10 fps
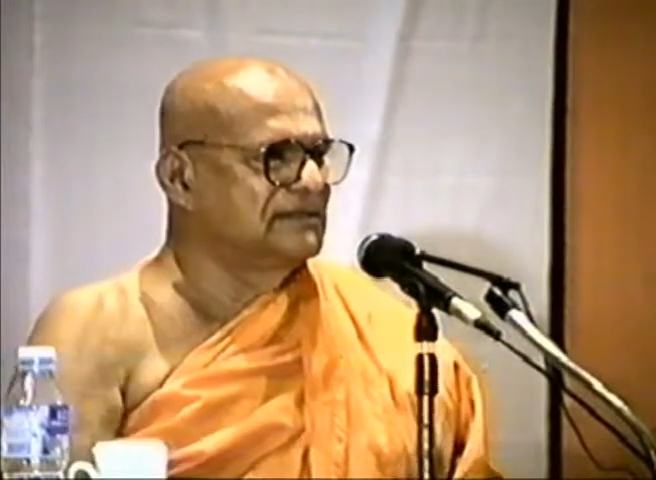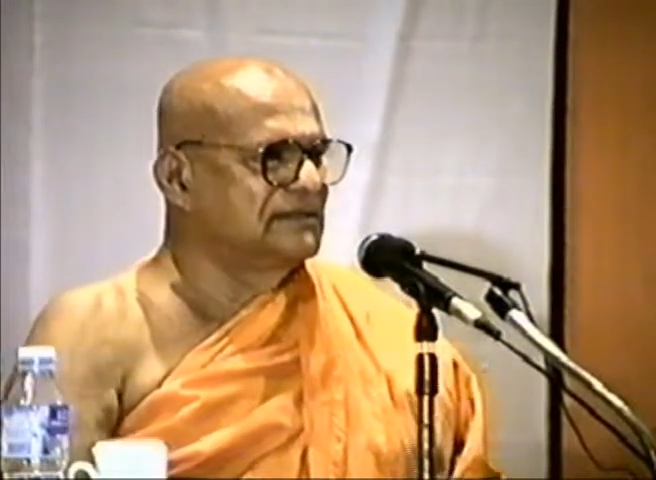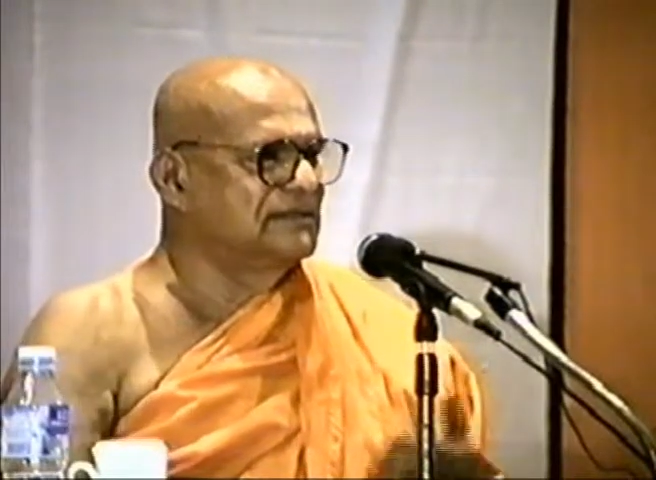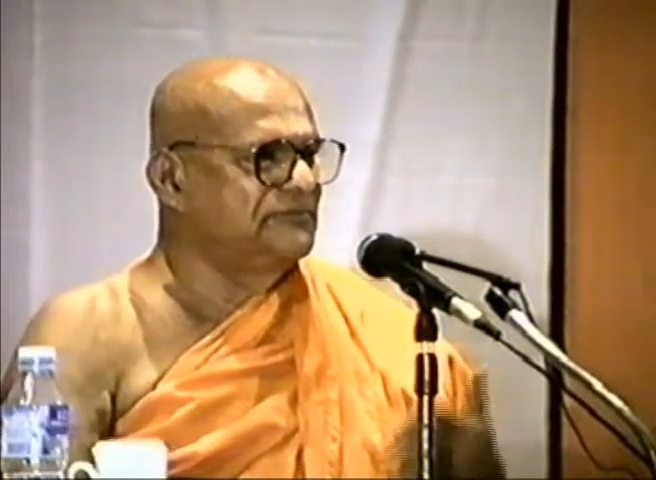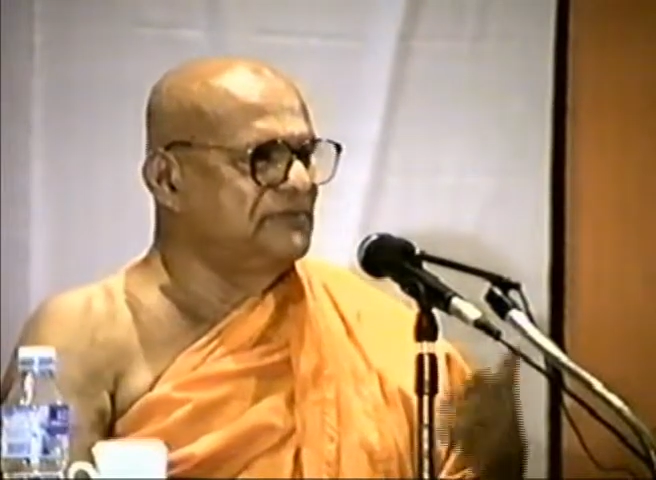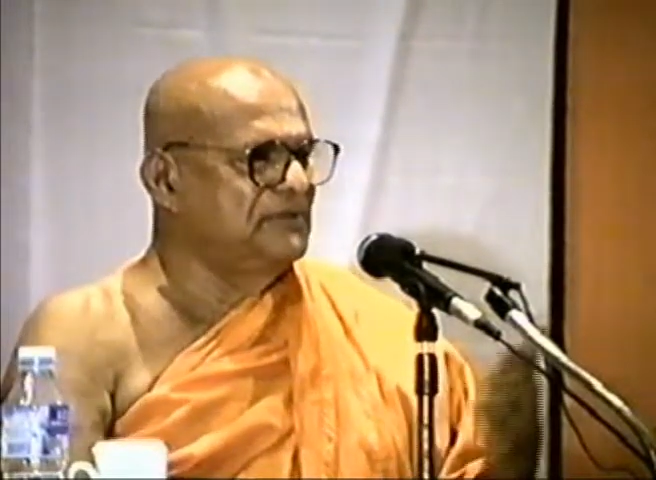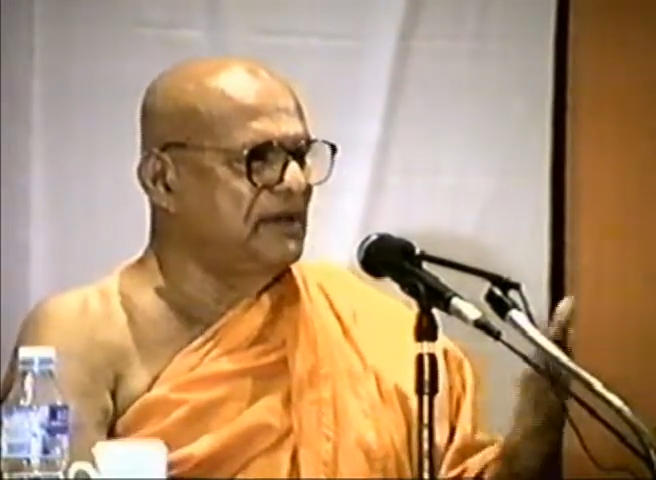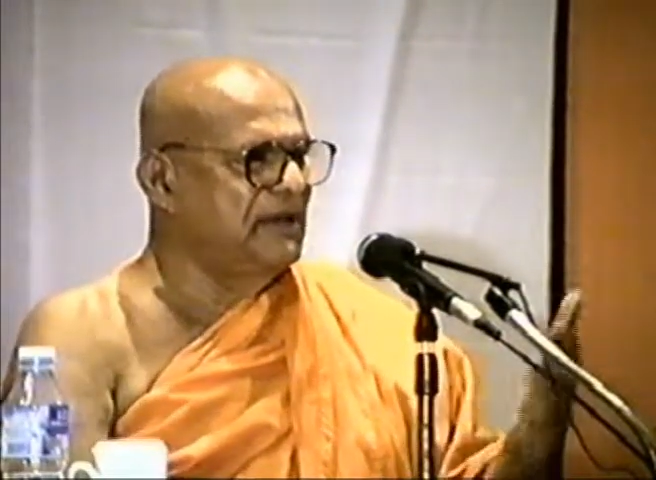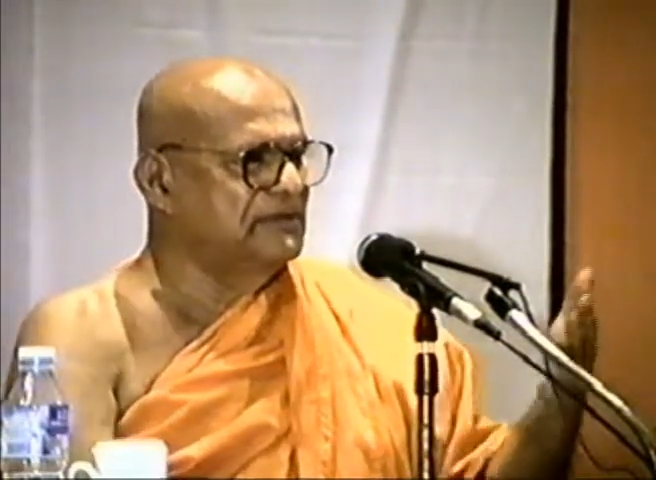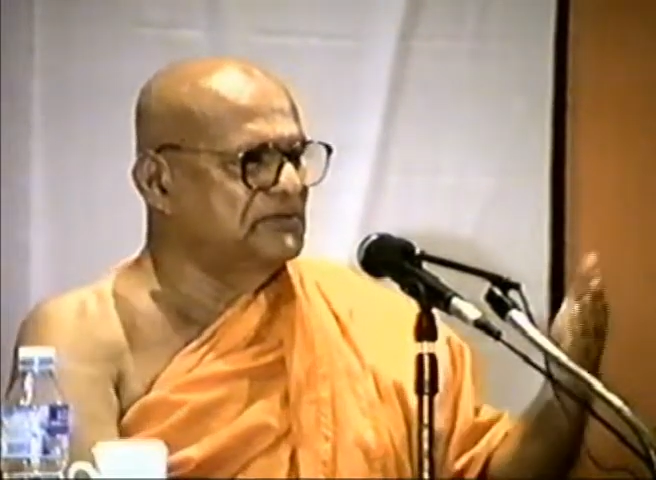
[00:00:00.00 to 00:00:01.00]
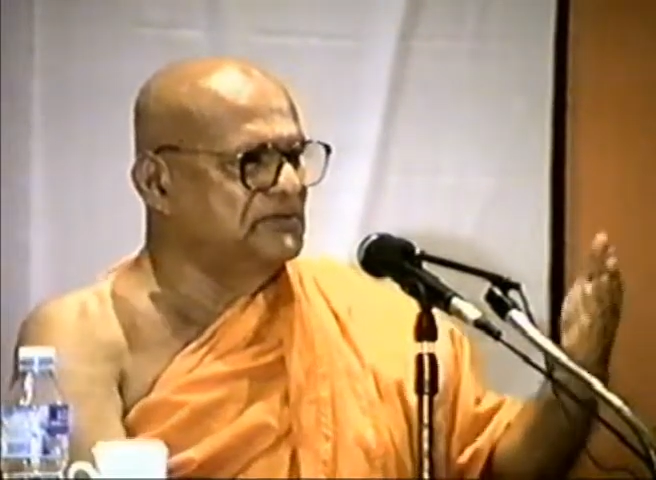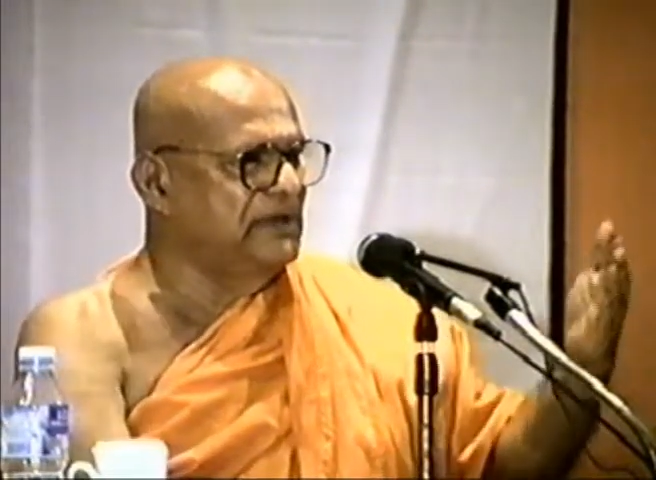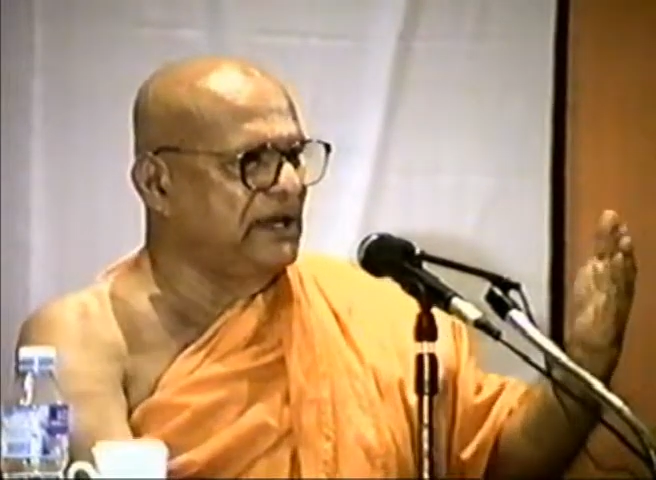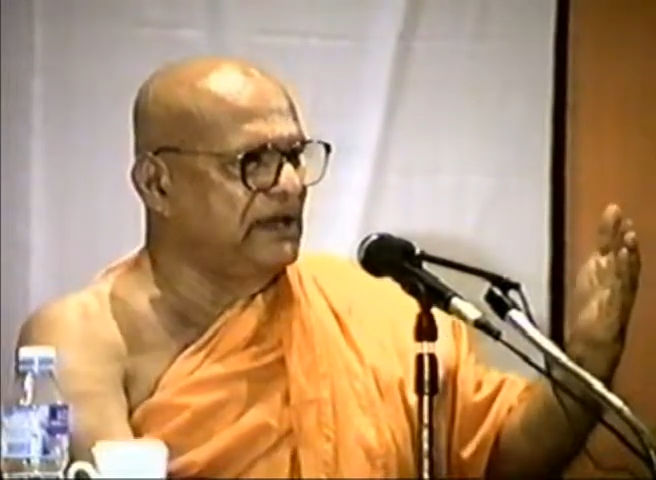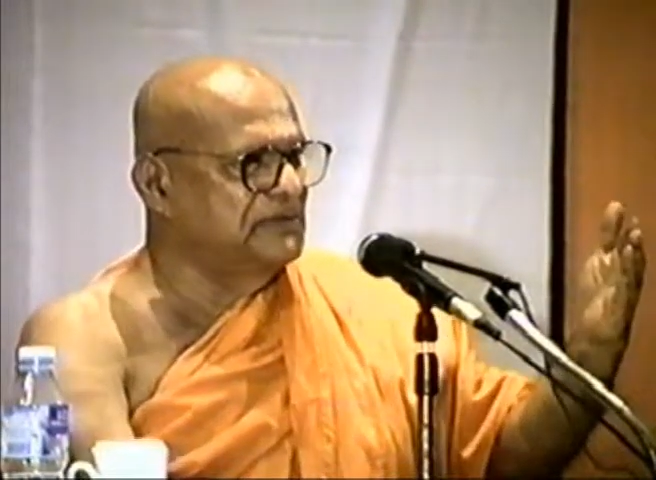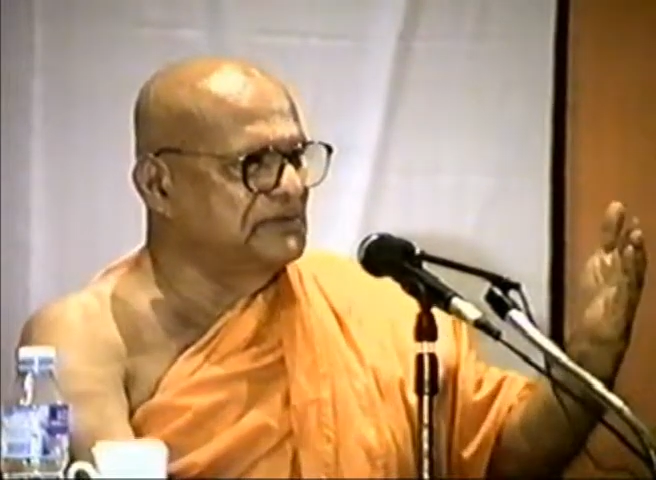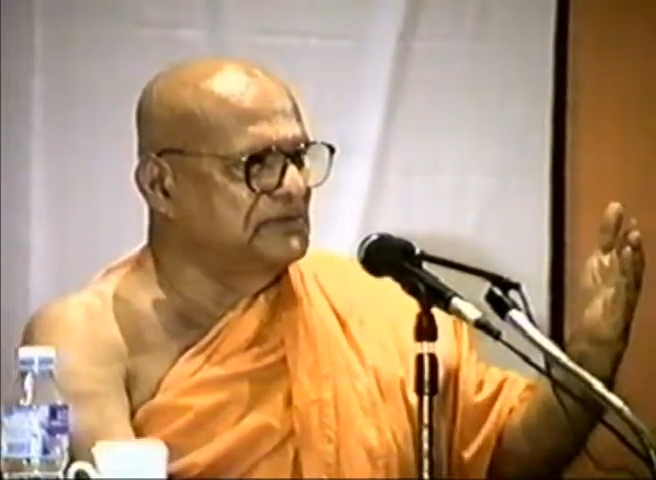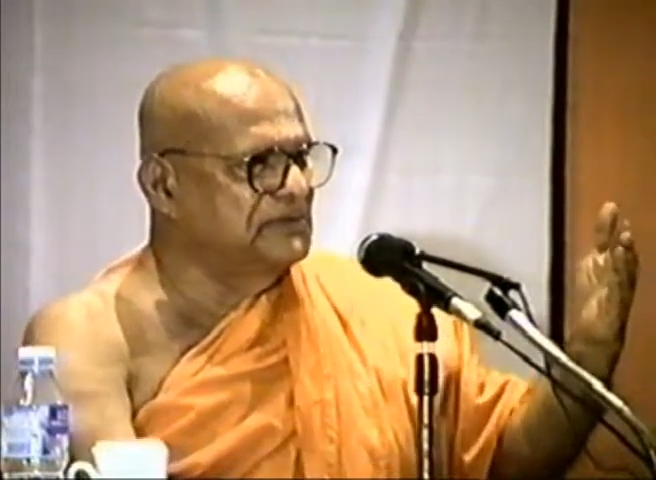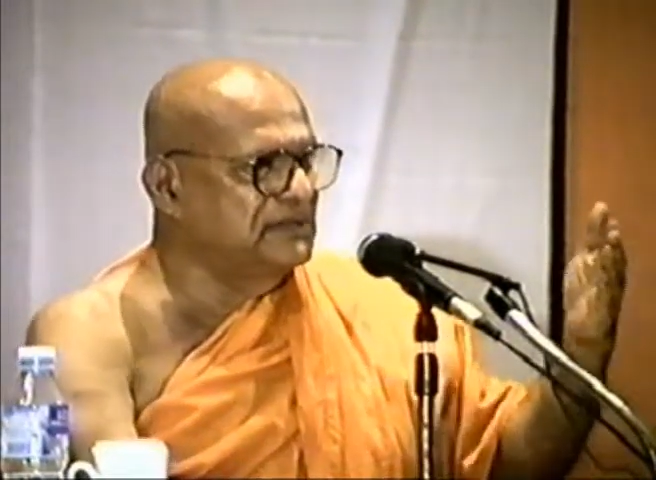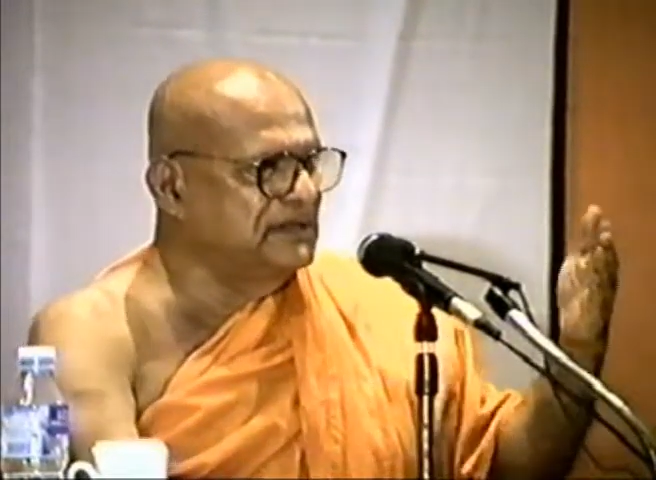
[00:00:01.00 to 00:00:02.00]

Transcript: If you like to have good